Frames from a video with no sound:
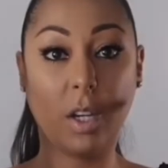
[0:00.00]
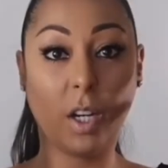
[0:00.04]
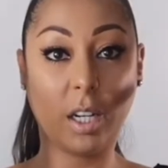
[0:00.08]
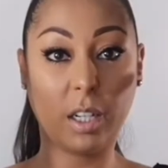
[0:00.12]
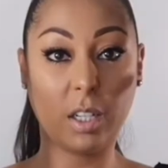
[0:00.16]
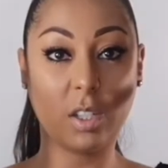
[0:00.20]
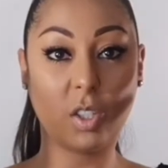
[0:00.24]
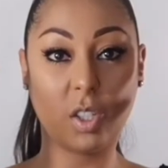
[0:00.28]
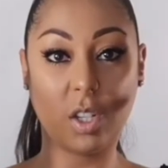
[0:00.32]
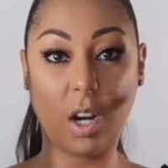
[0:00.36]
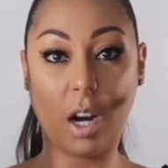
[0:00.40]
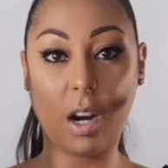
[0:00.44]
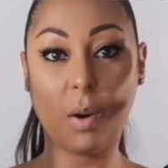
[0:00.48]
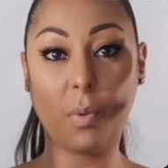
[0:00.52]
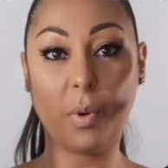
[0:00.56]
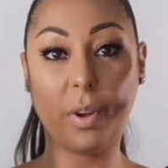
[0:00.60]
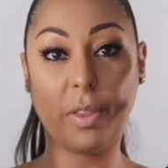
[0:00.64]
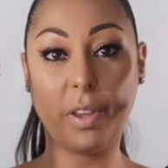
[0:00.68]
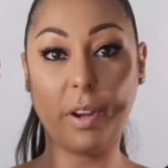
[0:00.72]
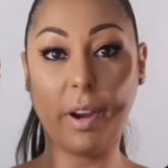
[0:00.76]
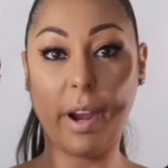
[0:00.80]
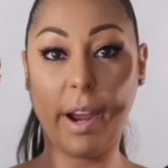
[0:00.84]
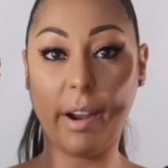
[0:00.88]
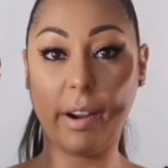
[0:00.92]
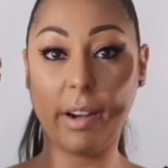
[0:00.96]
going to start
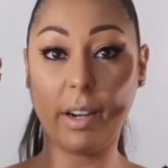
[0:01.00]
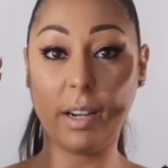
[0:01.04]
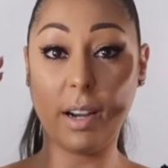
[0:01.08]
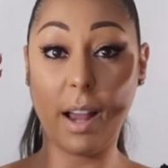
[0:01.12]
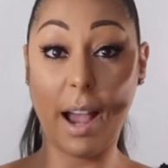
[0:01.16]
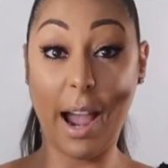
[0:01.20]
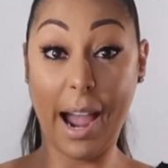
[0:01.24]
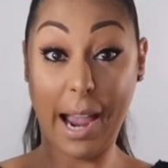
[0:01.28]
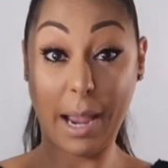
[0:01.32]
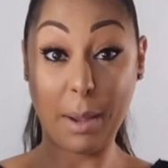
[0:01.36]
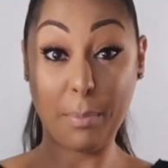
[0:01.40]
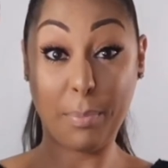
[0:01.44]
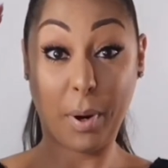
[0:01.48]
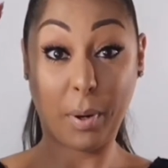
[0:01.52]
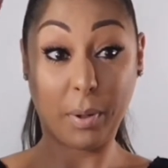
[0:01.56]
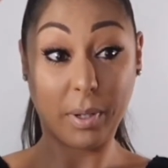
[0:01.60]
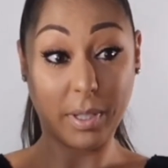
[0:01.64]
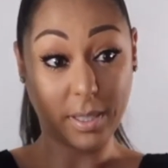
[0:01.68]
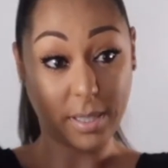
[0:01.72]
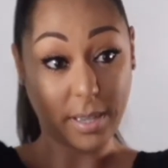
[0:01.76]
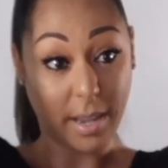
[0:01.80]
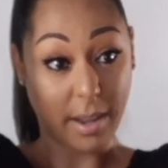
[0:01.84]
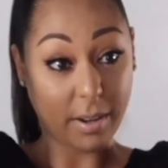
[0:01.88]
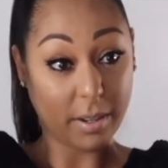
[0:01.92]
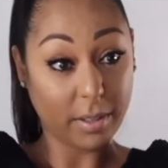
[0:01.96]
with your hair in a high
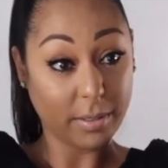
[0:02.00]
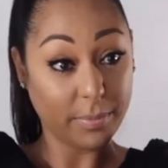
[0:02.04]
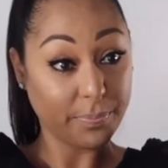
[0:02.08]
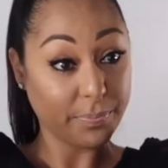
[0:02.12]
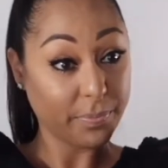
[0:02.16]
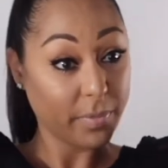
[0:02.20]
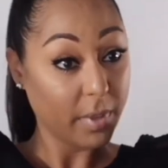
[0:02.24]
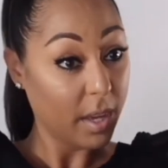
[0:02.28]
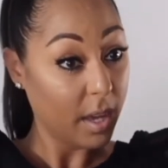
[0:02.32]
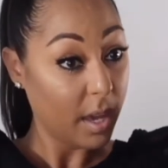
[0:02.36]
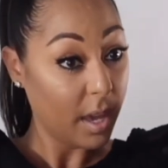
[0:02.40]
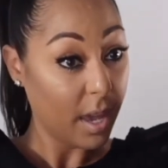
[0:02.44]
ponytail,